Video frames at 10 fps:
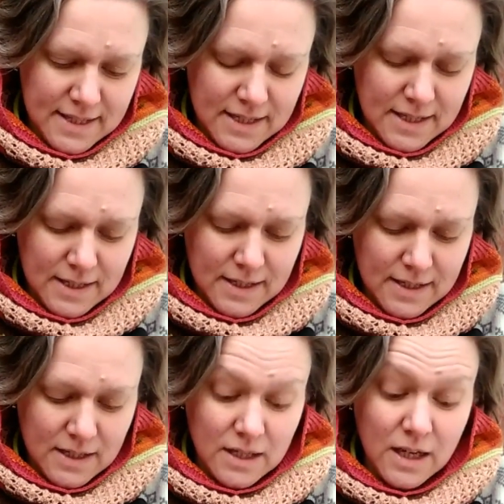
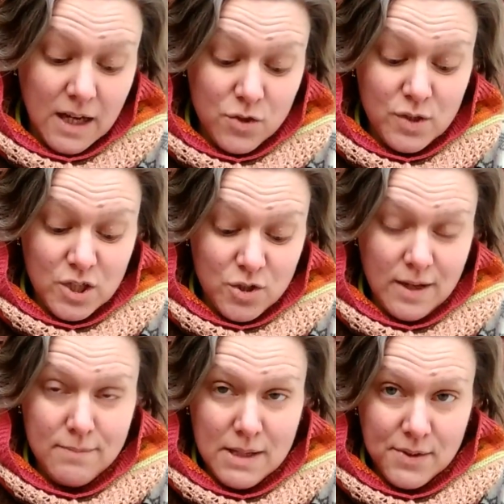
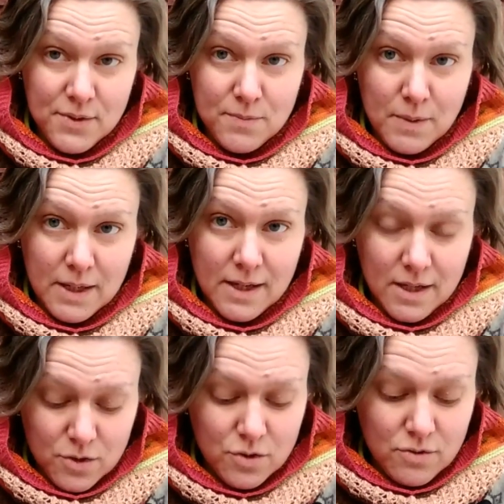110 meters by
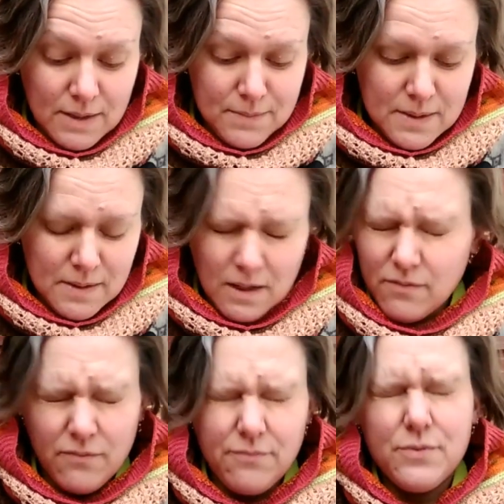100 grams,
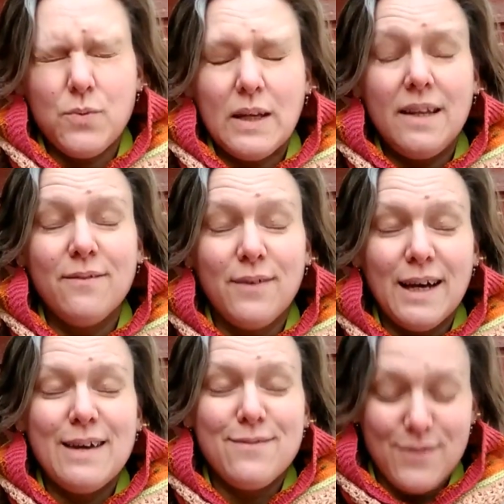
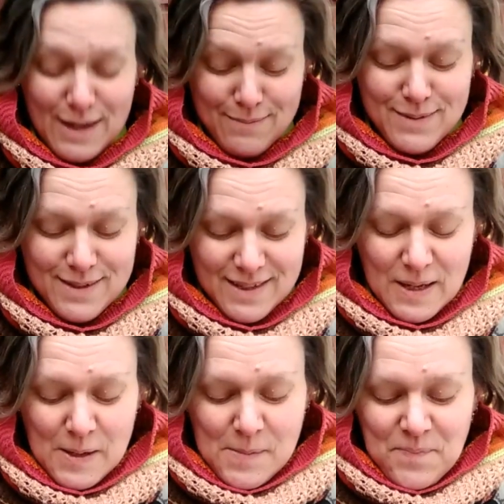F25 grams,
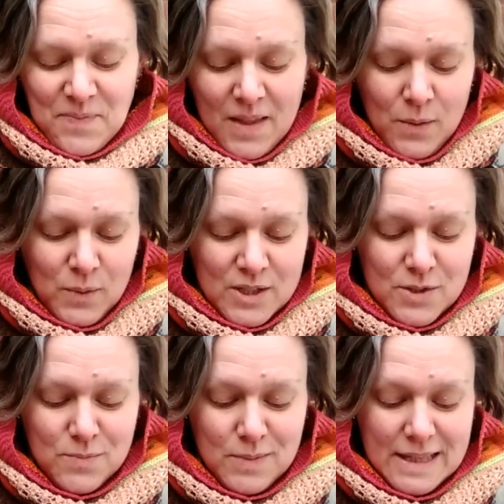
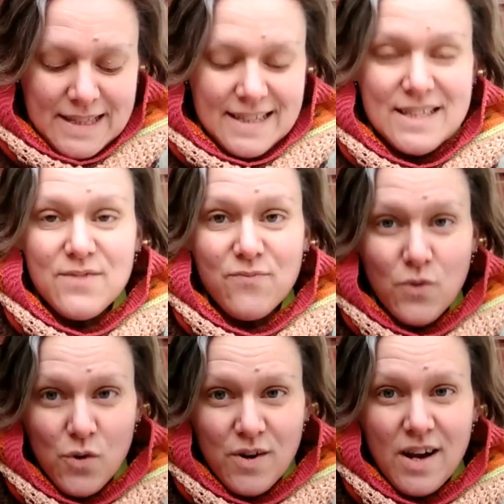which means it's
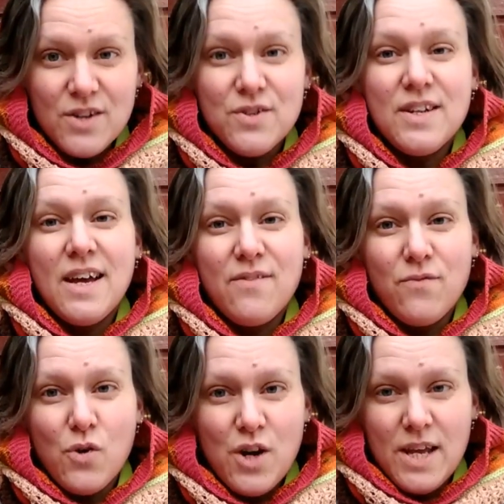
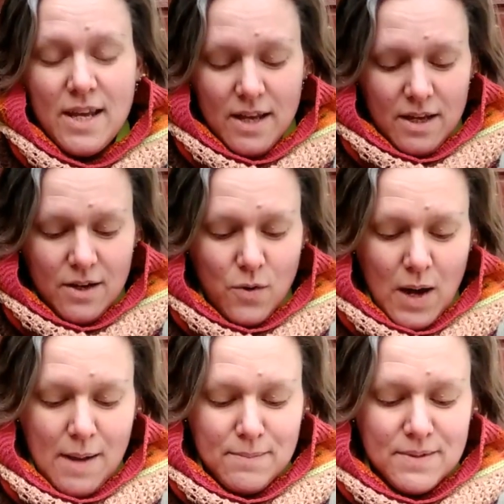440
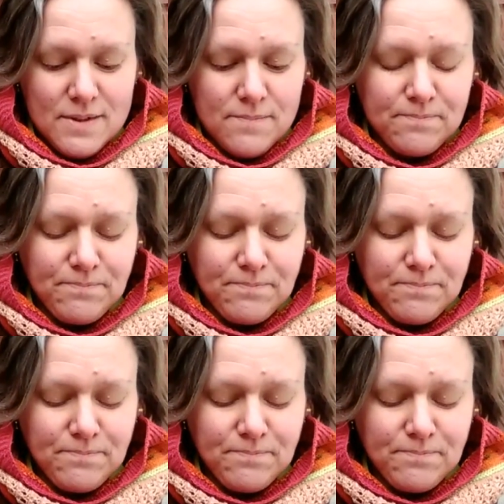grams,